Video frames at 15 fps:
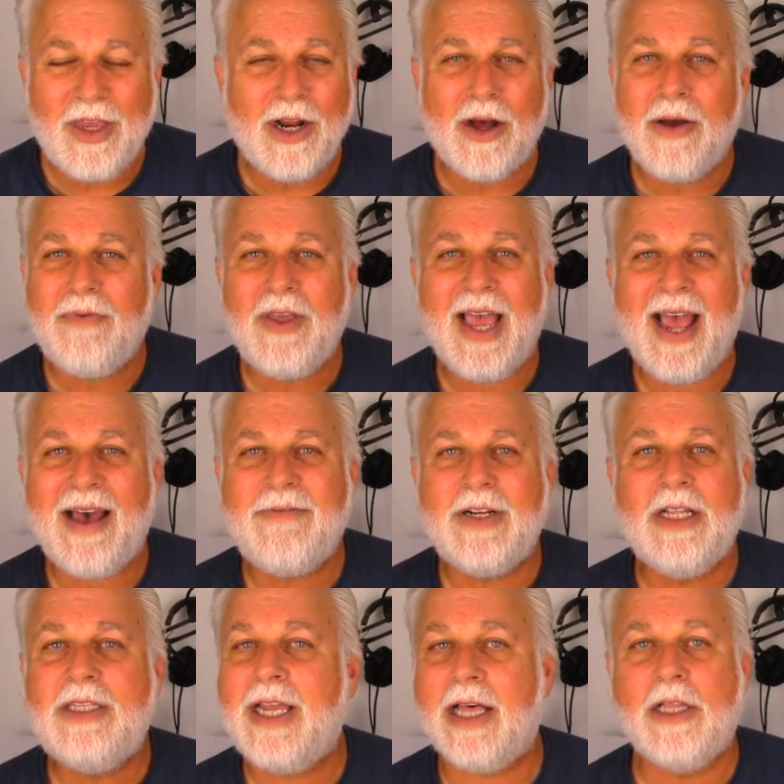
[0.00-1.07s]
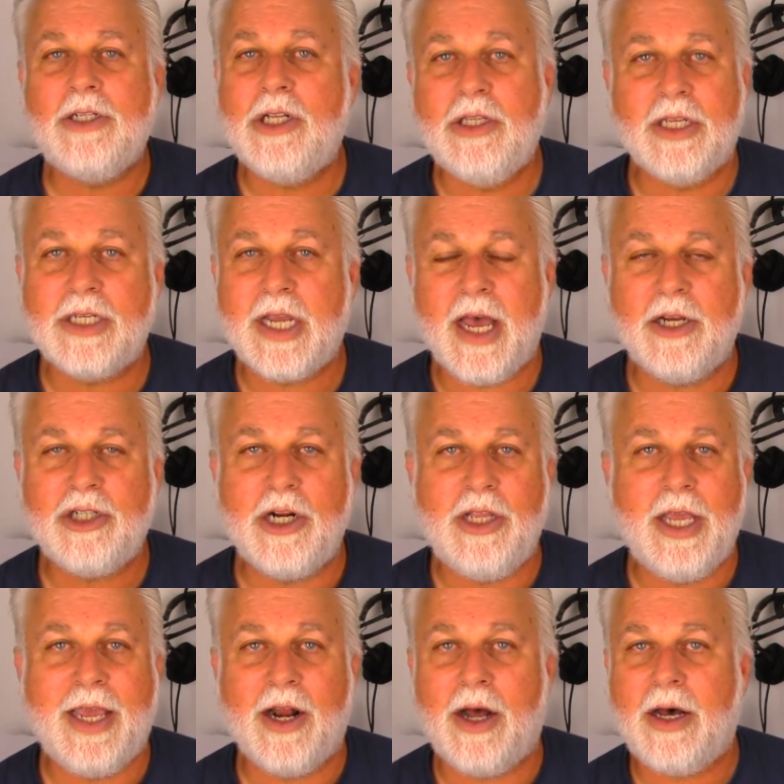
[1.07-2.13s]
If you have an intelligent discussion and
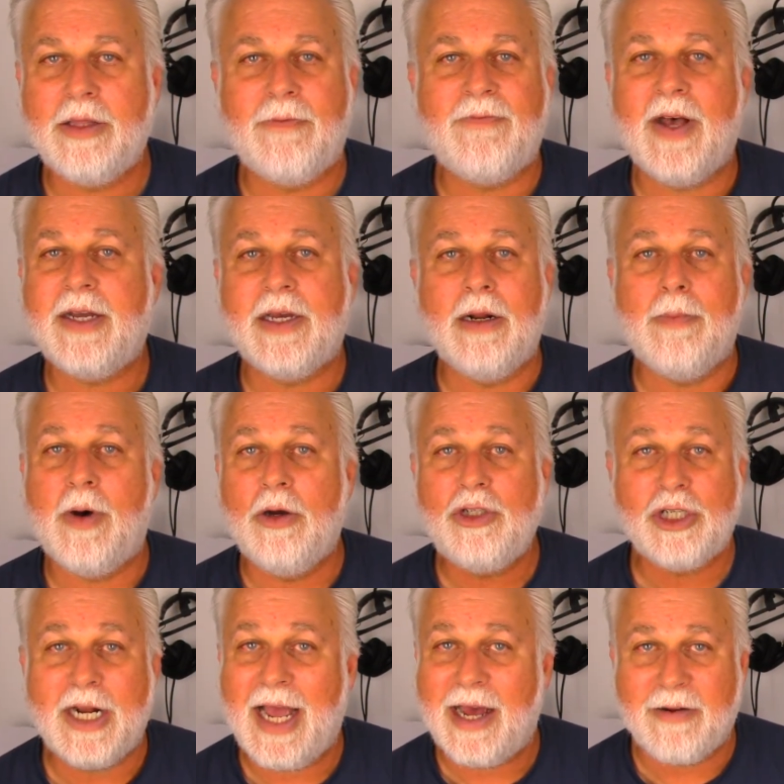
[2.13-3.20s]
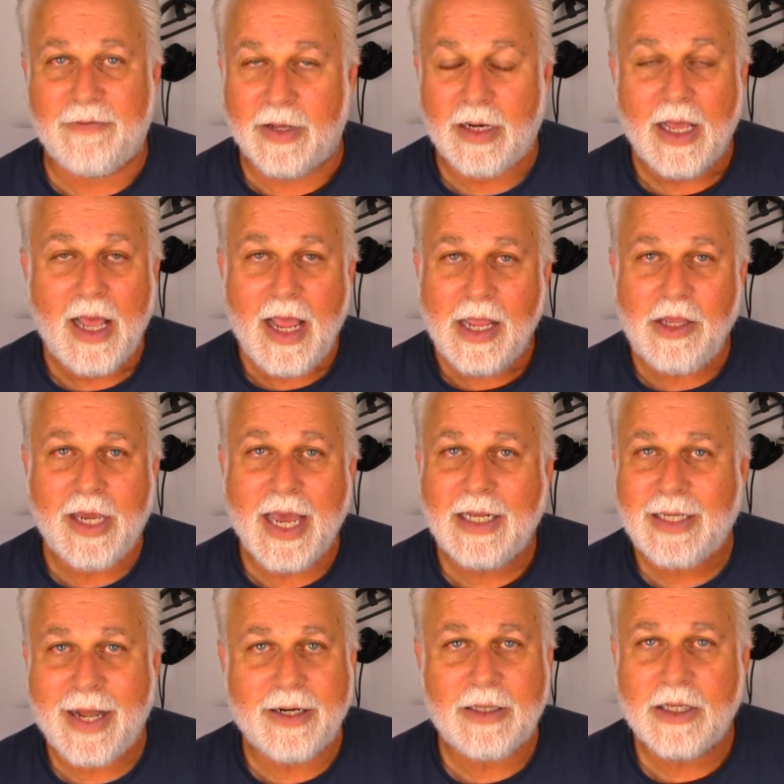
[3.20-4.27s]
you get all the fucking emotion out of it, and you get
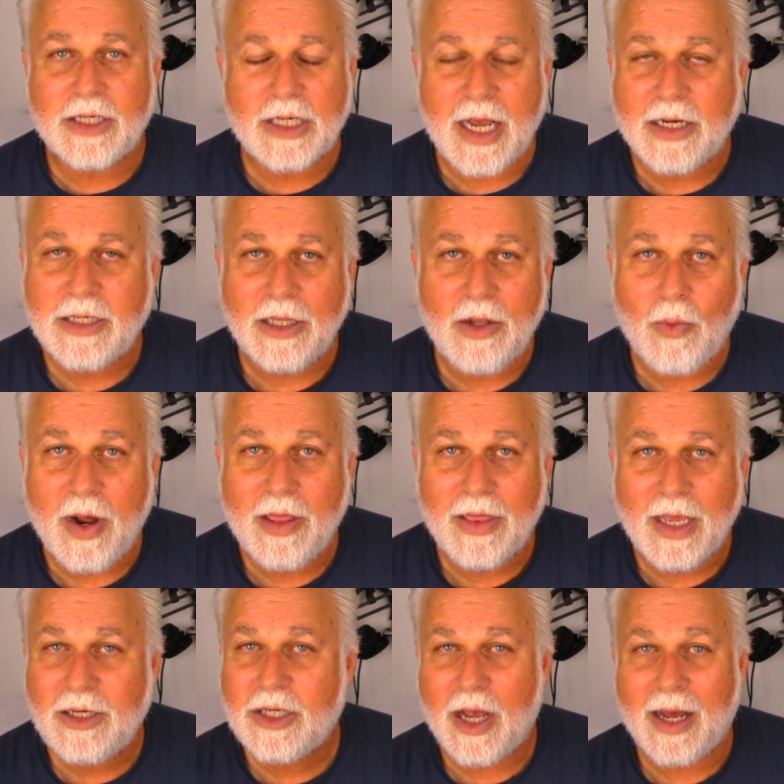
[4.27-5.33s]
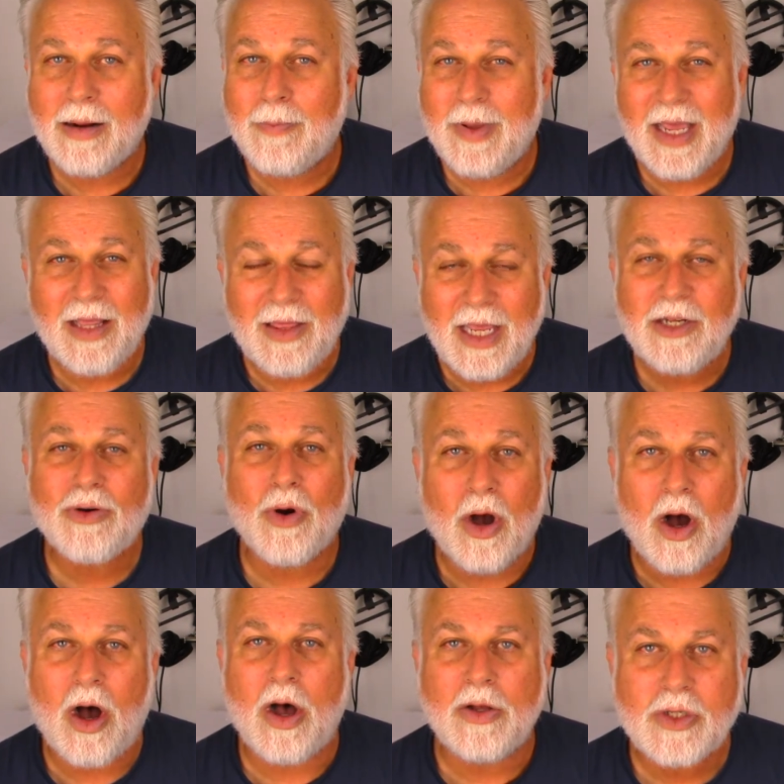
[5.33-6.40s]
down and discussing the way things ought to be, these are
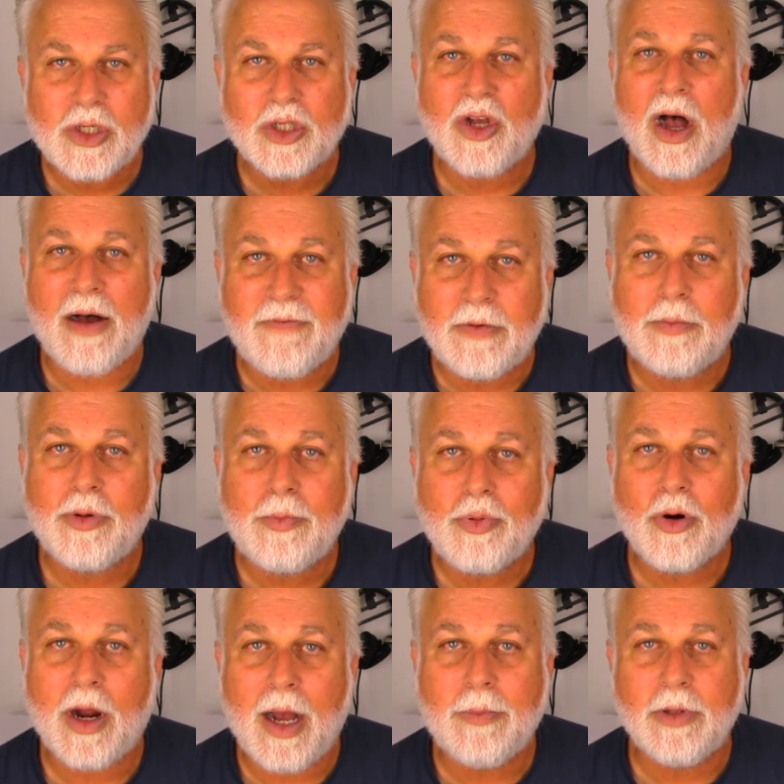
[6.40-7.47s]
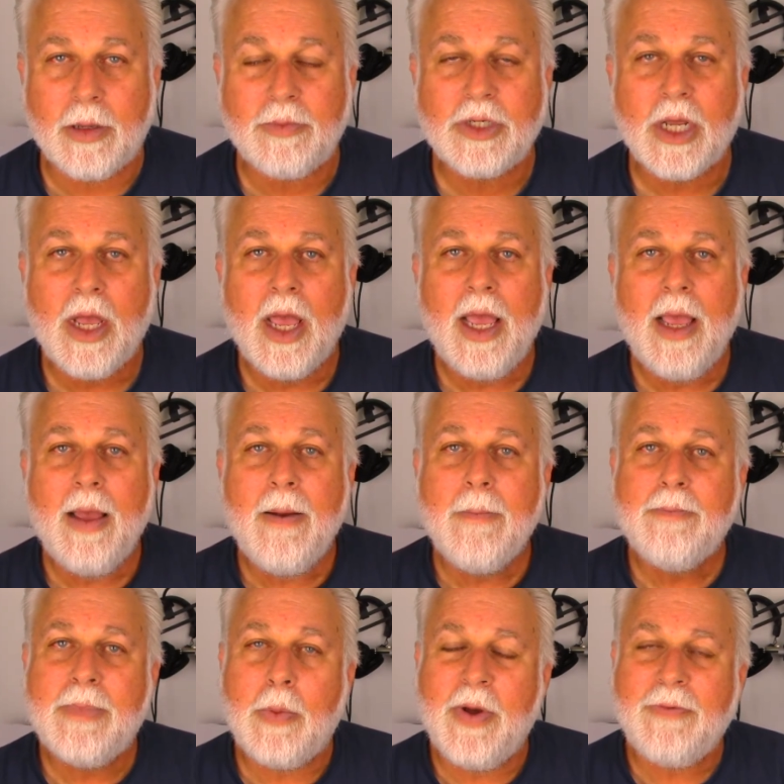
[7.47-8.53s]
all solvable problems,
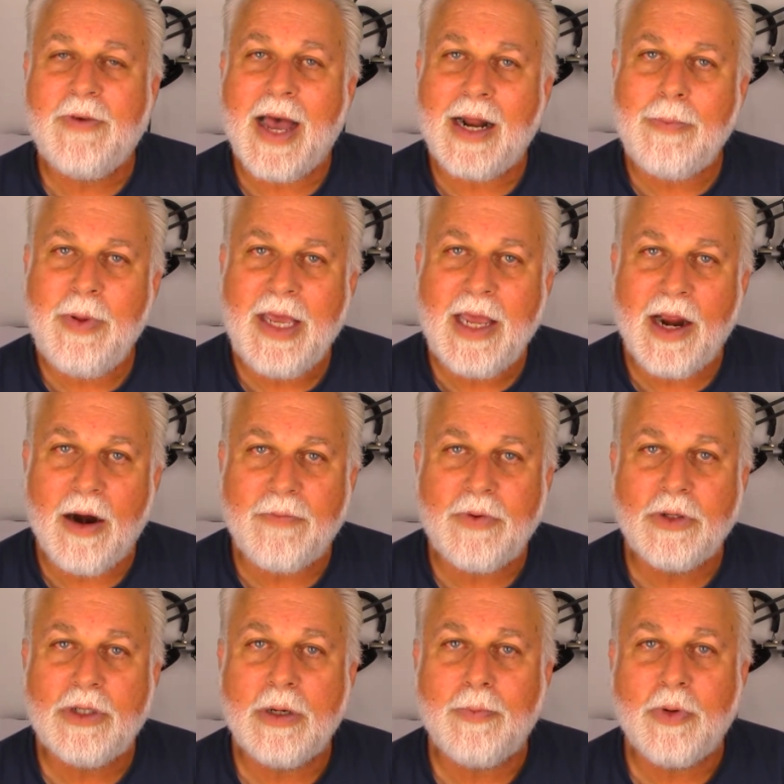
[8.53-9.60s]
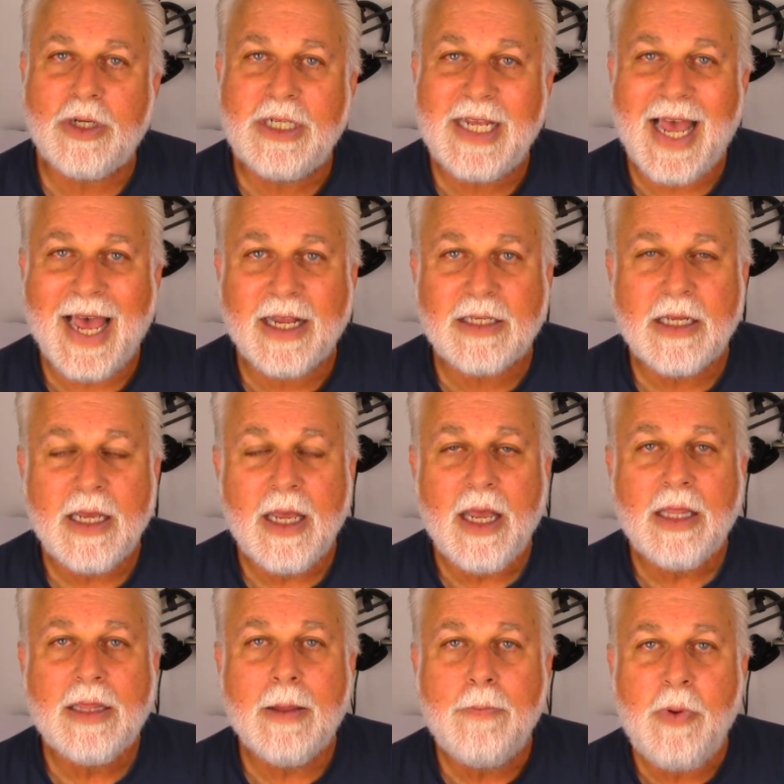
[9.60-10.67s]
but we've got to be careful to protect
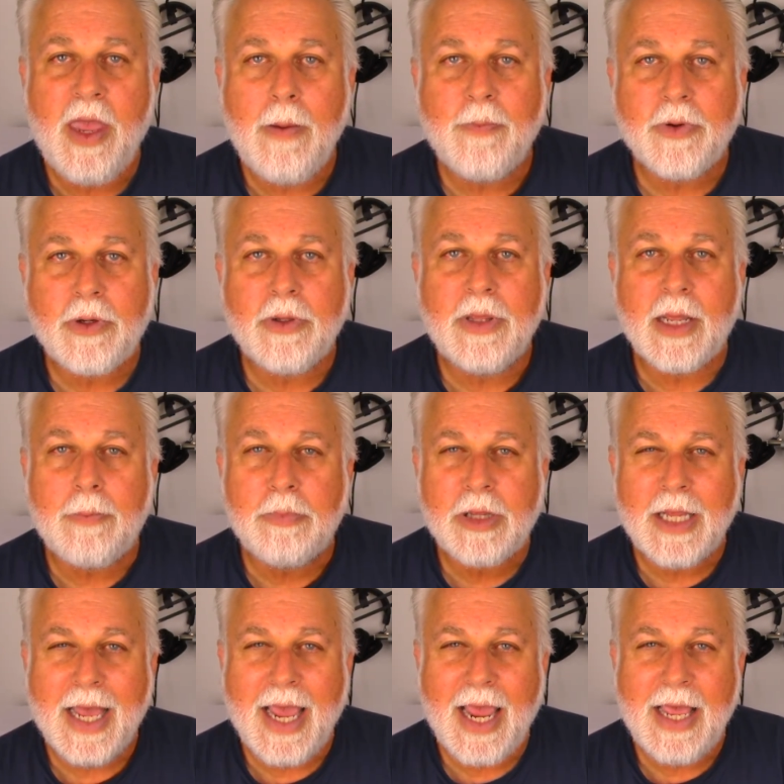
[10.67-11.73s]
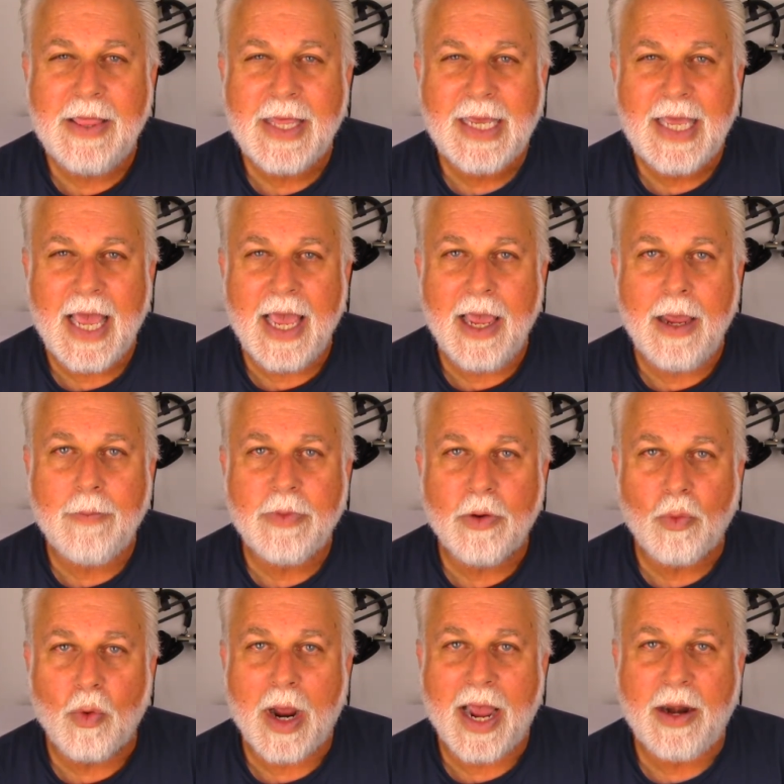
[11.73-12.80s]
the people that play the game the
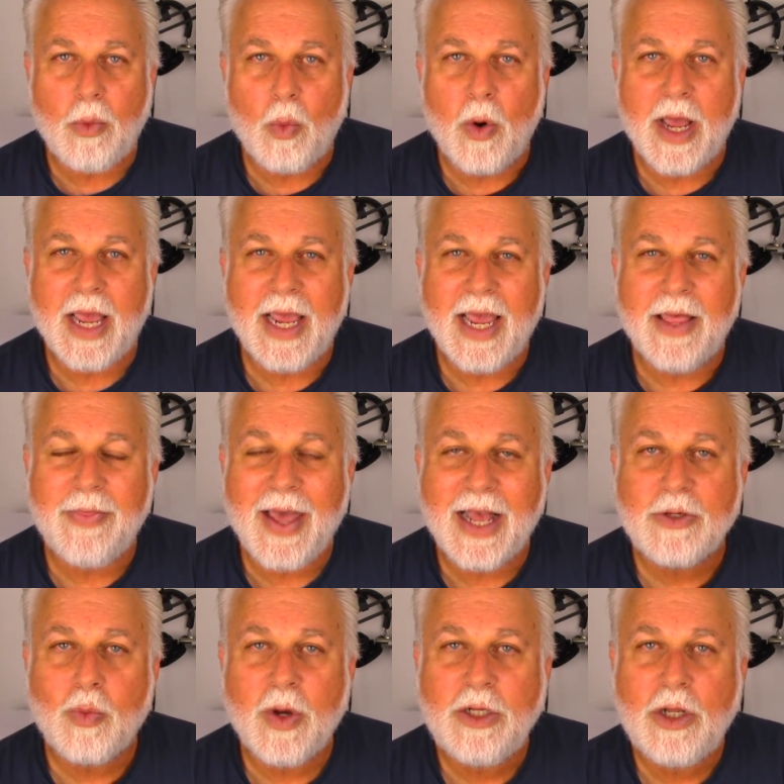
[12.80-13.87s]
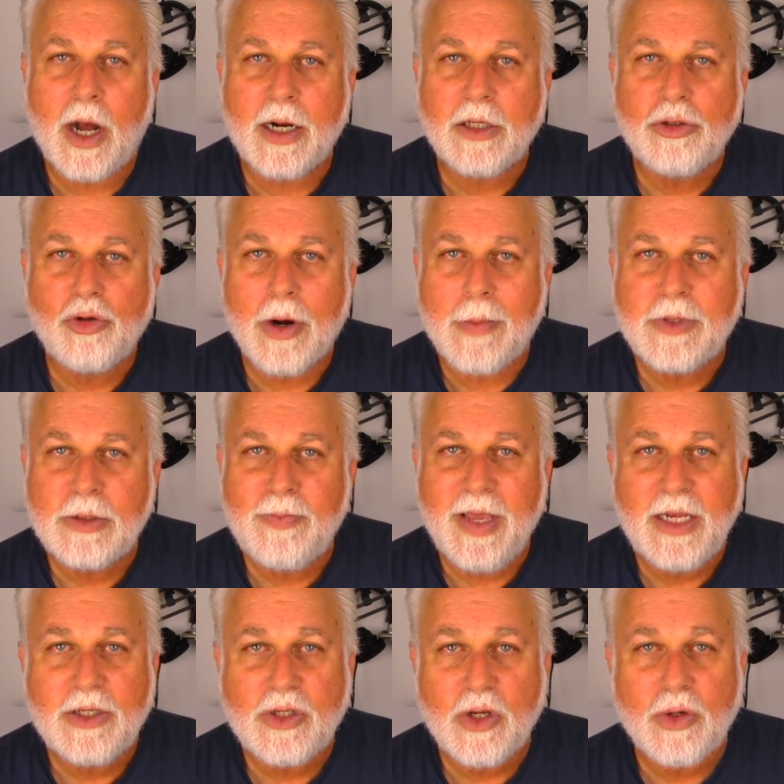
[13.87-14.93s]
right way. And that's what Donald Trump
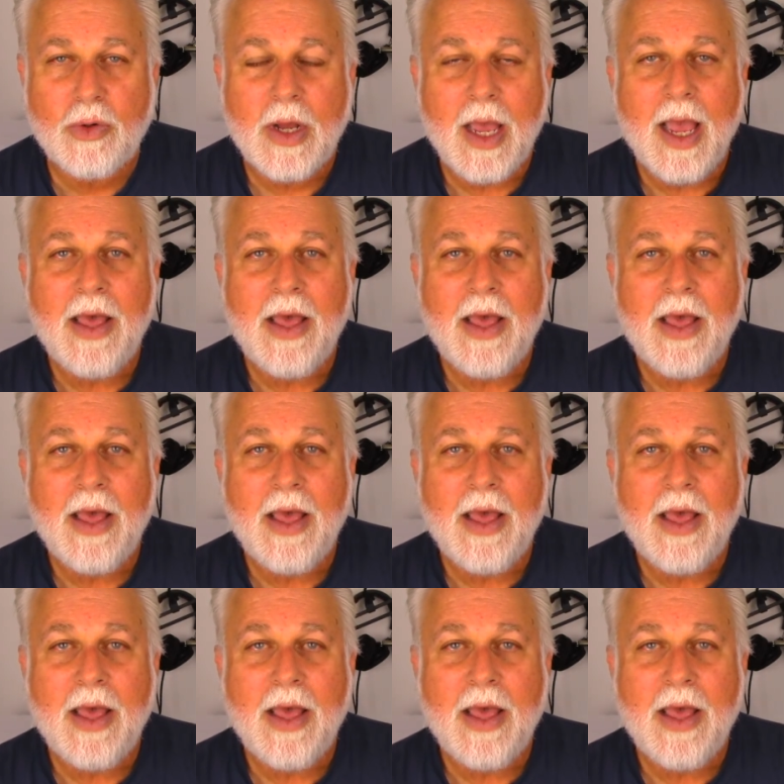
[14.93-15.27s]
speaks to.